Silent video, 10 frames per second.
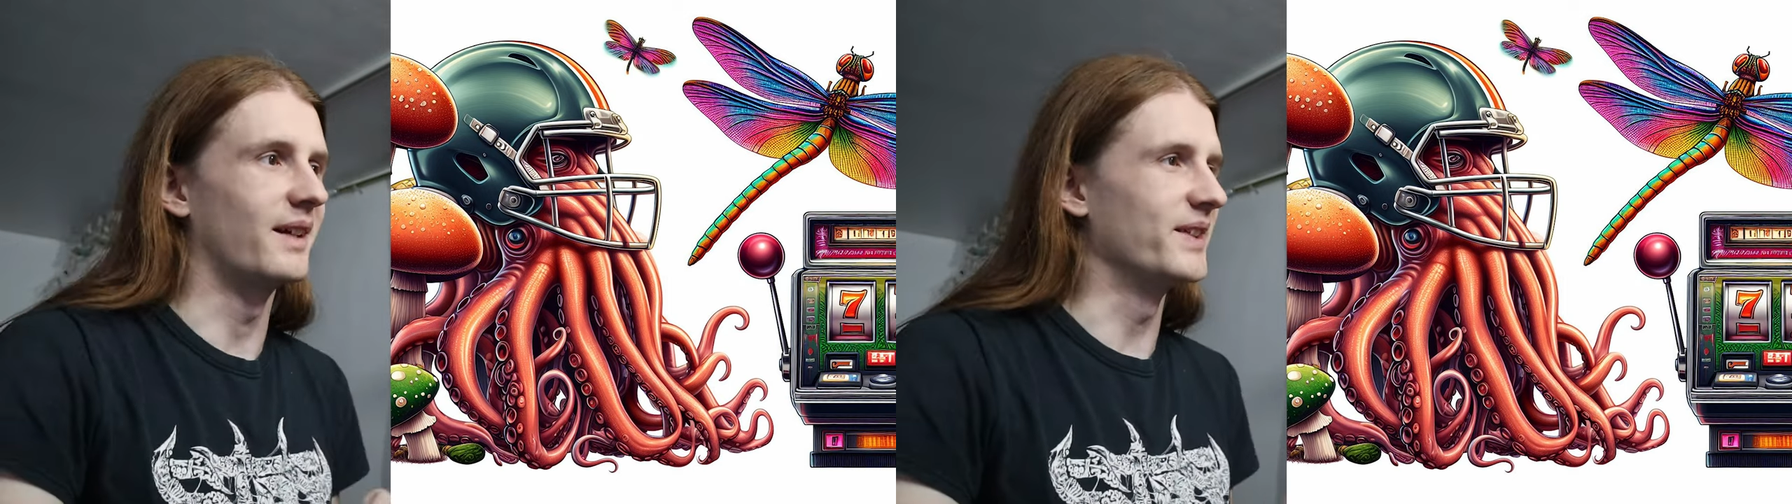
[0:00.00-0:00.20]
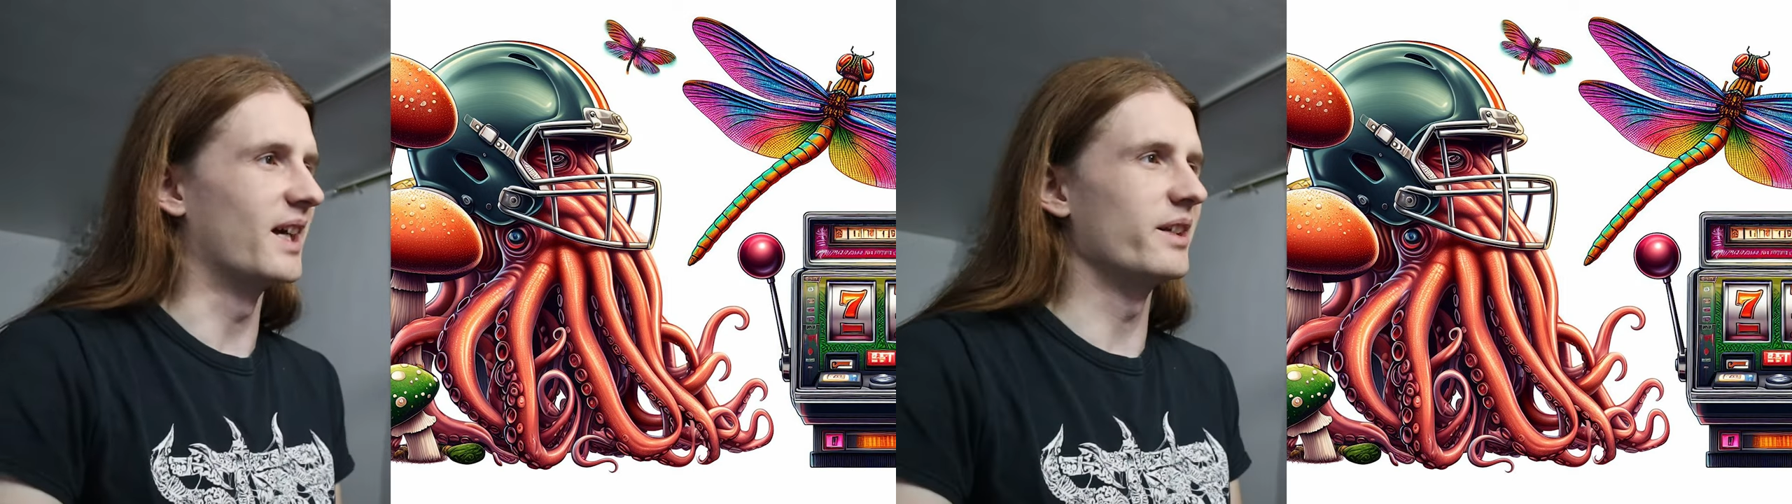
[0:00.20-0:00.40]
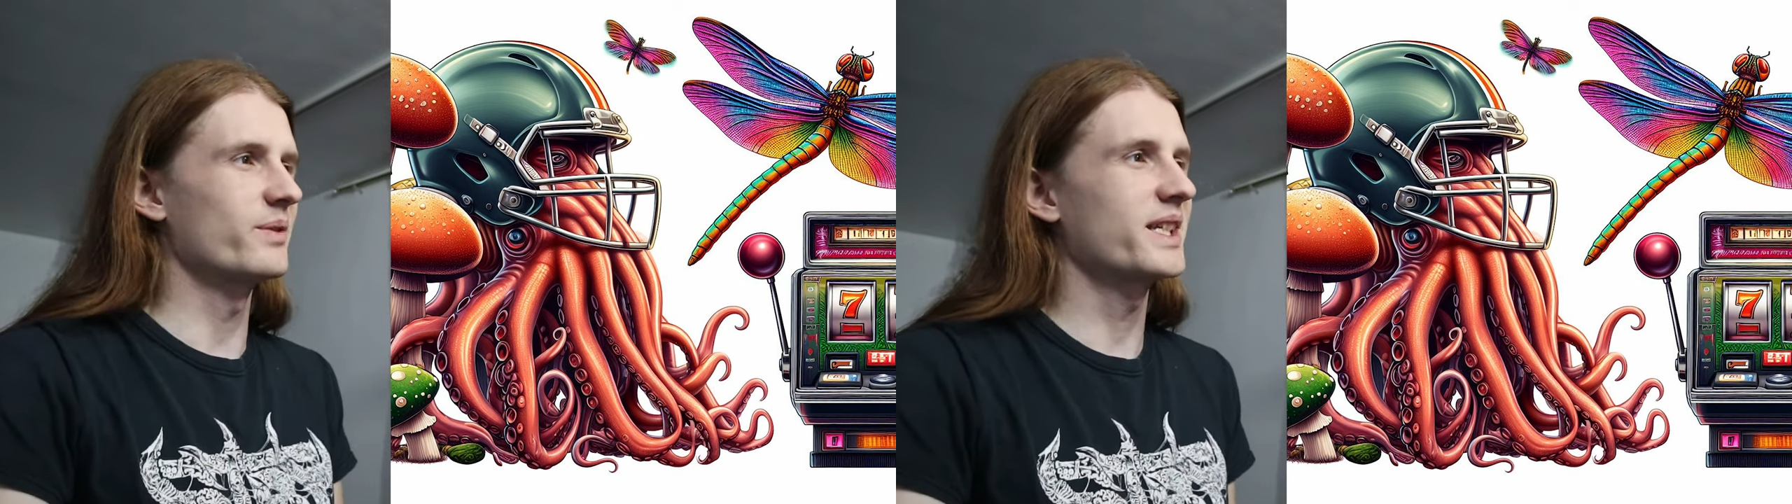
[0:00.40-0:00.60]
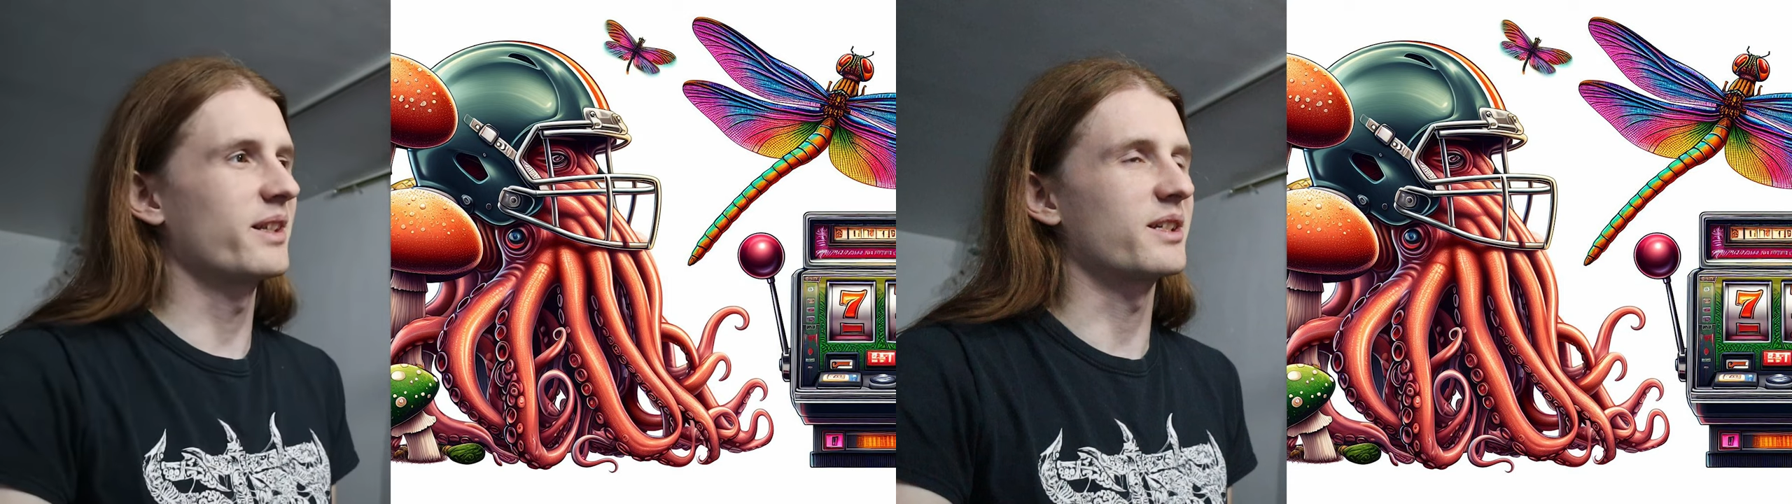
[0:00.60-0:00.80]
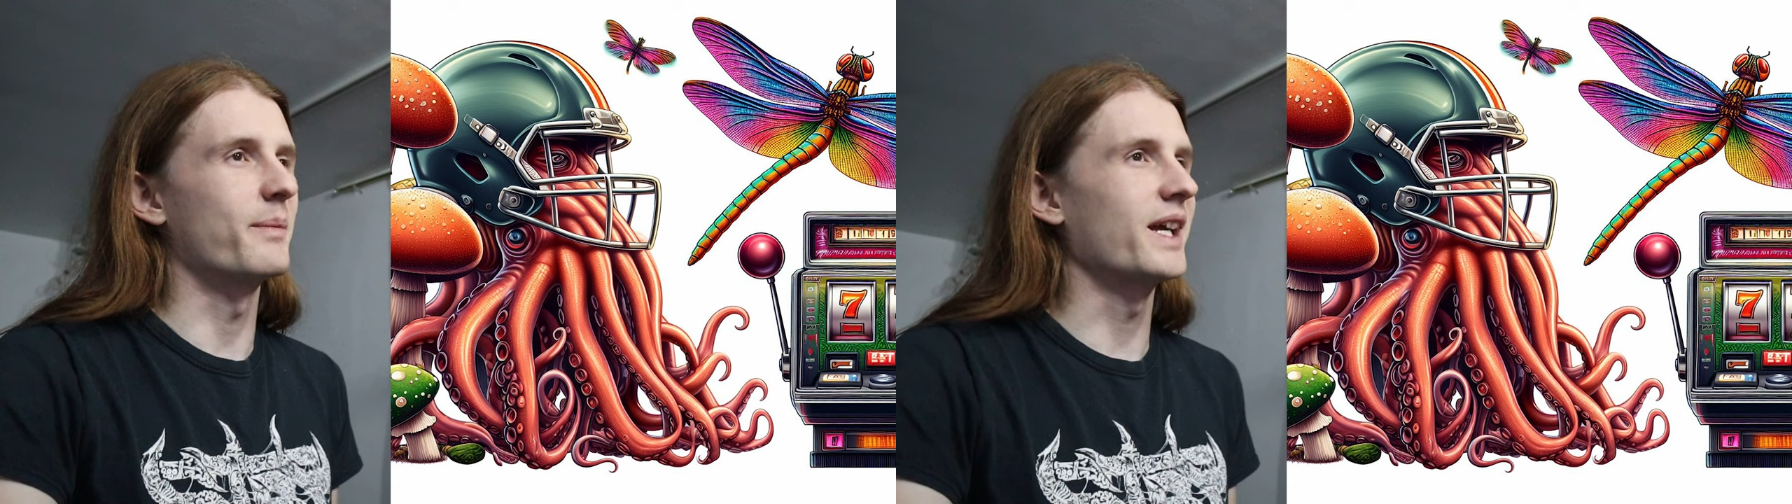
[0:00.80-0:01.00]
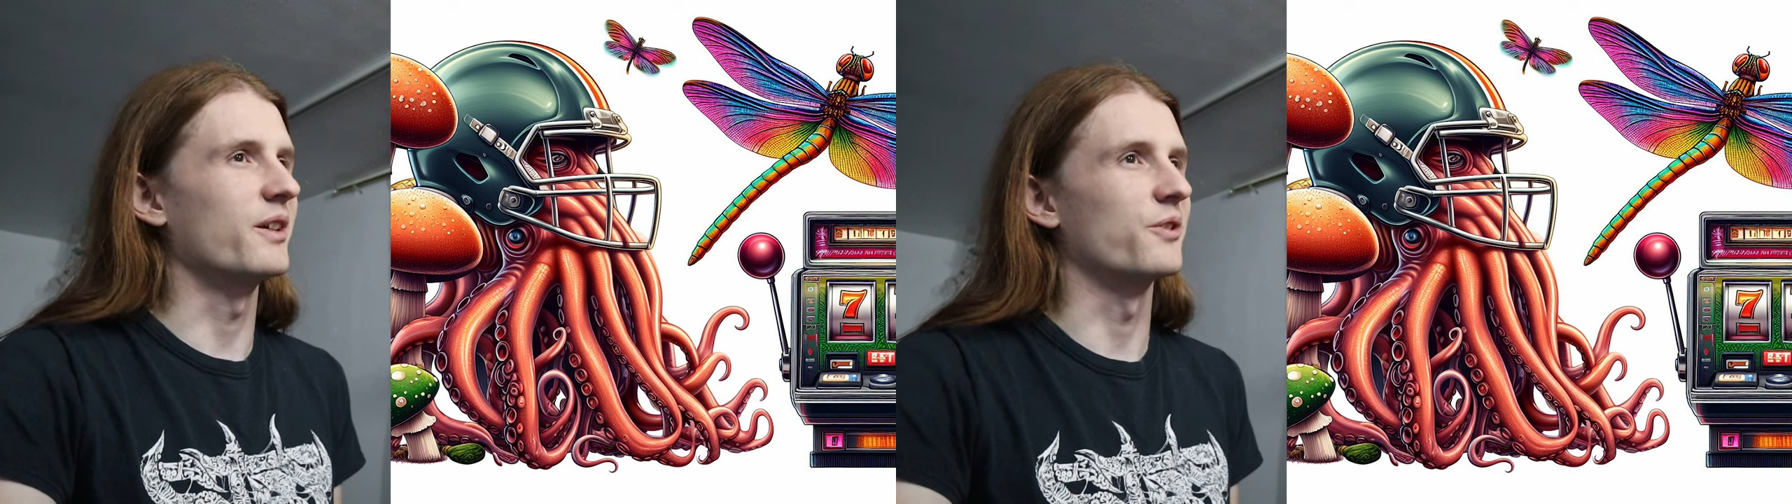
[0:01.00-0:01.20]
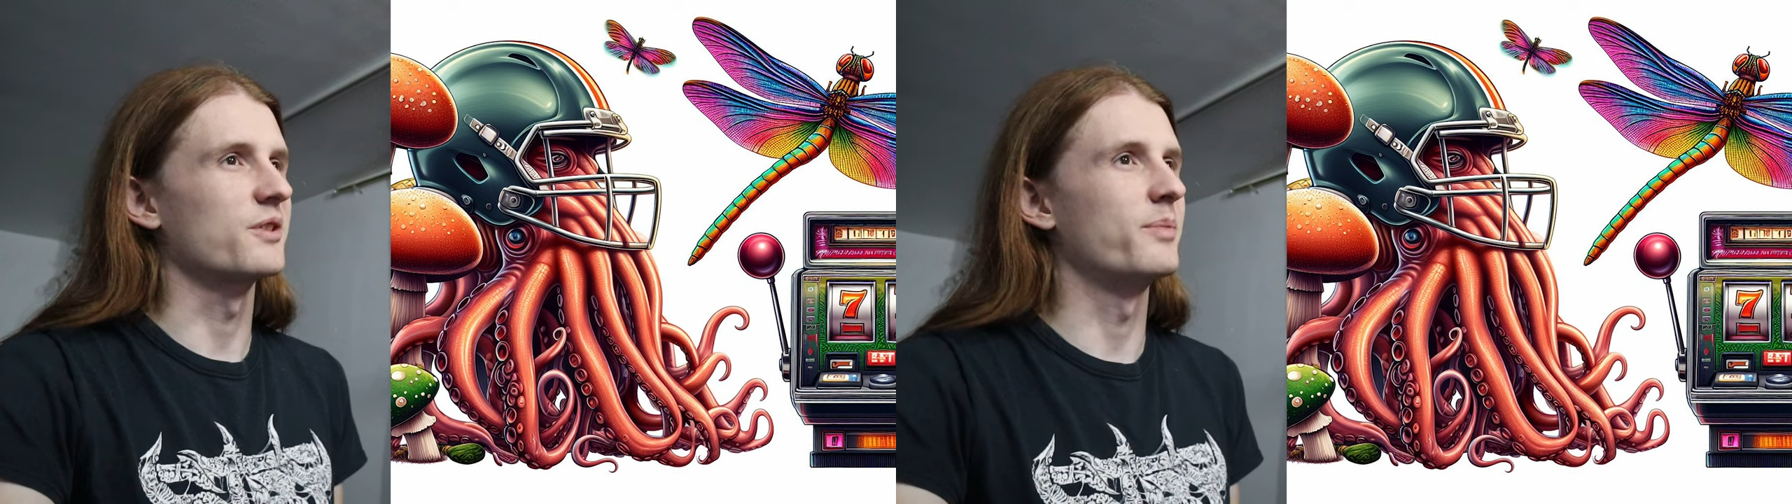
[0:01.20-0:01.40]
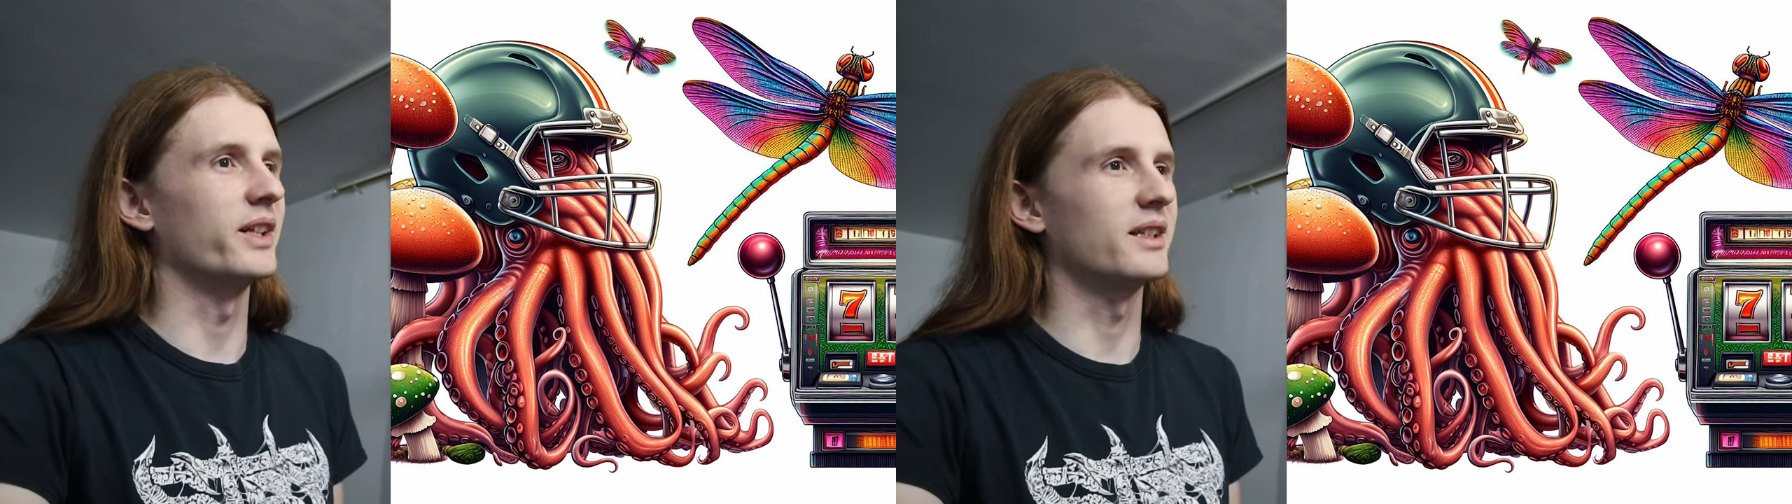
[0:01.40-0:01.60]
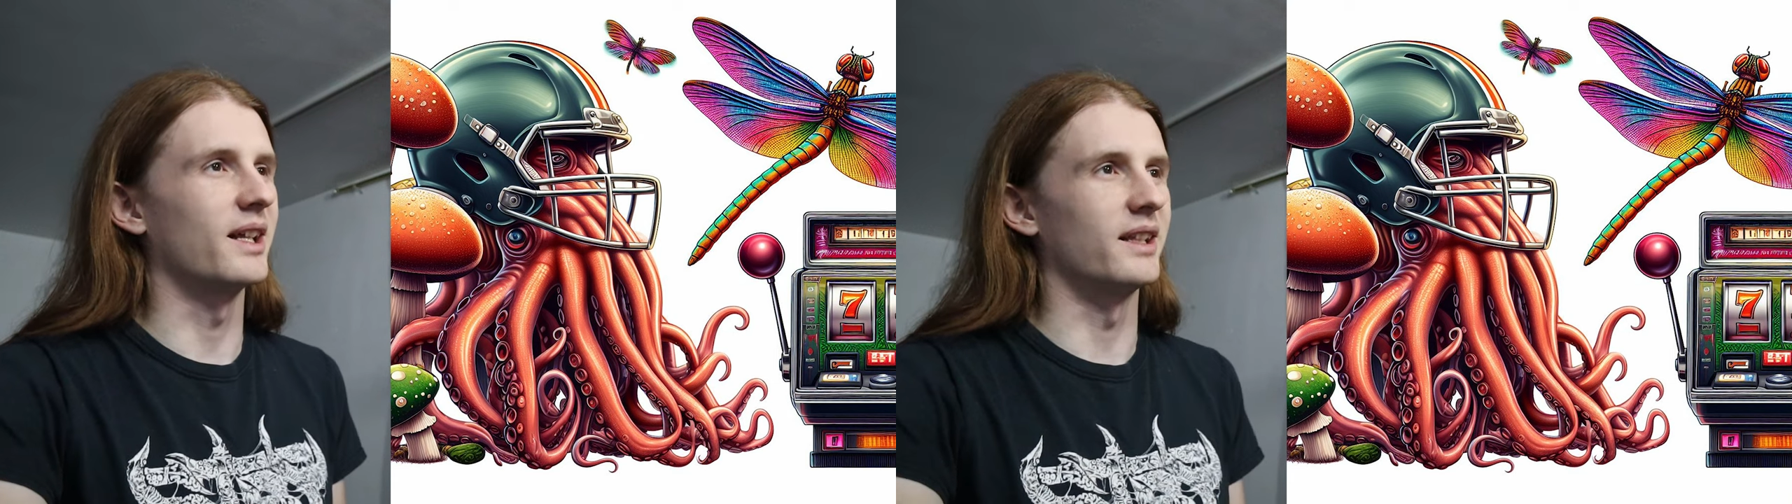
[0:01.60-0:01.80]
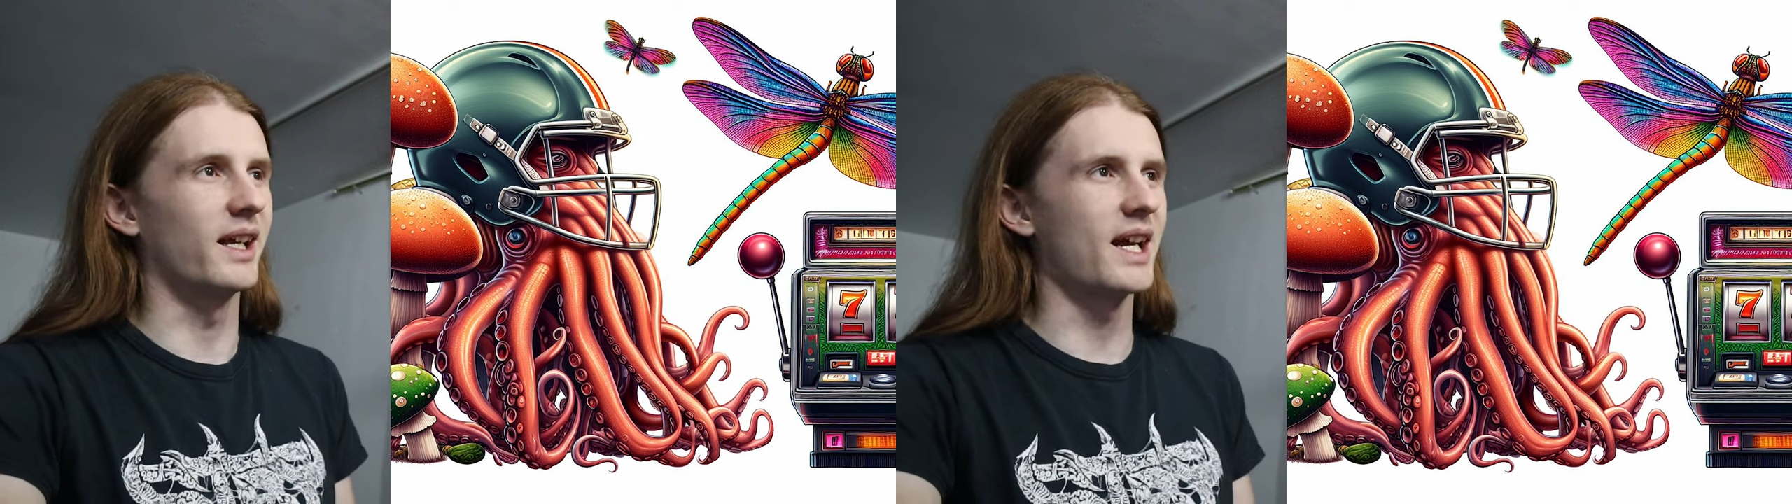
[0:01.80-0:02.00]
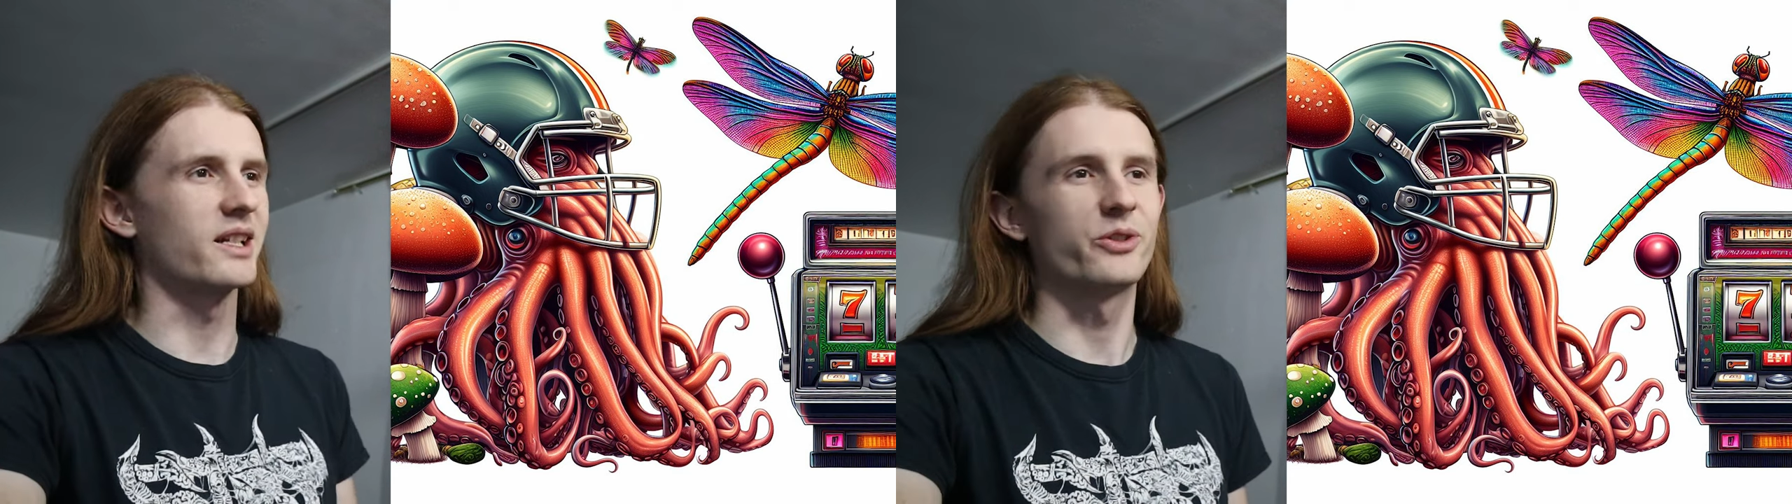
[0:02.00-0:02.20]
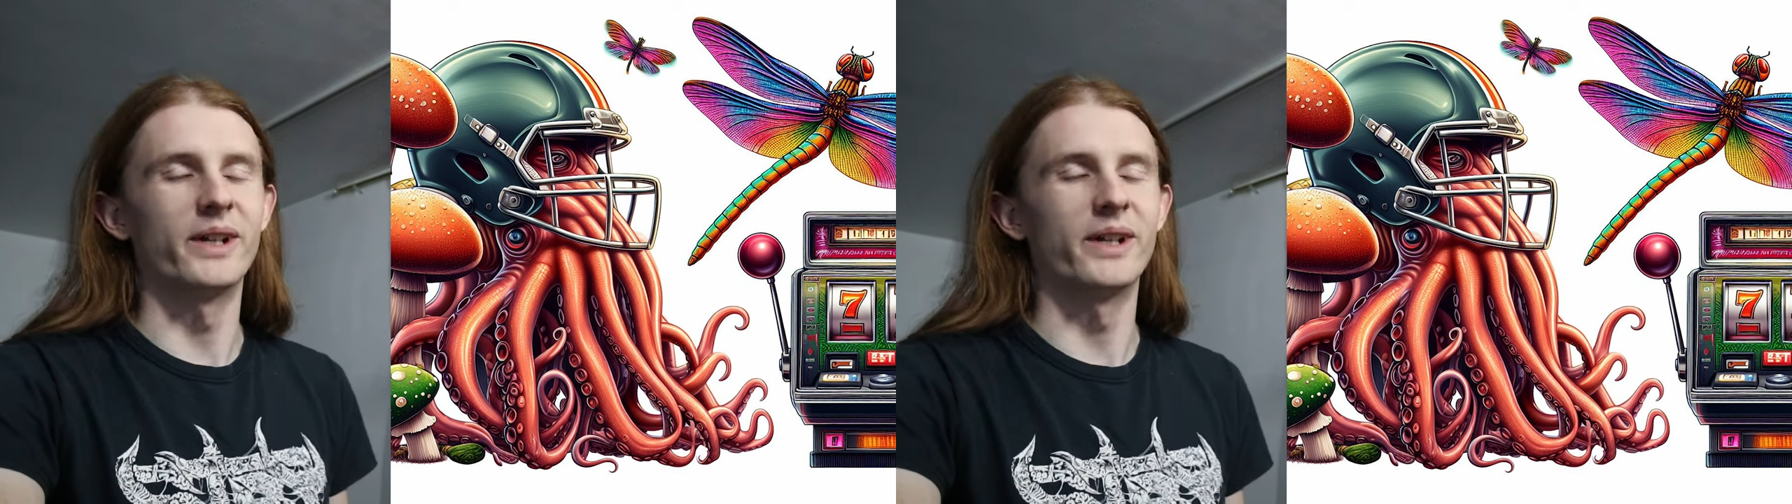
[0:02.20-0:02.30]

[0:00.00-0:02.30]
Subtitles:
I mean, I don't see the tomatoes, but they added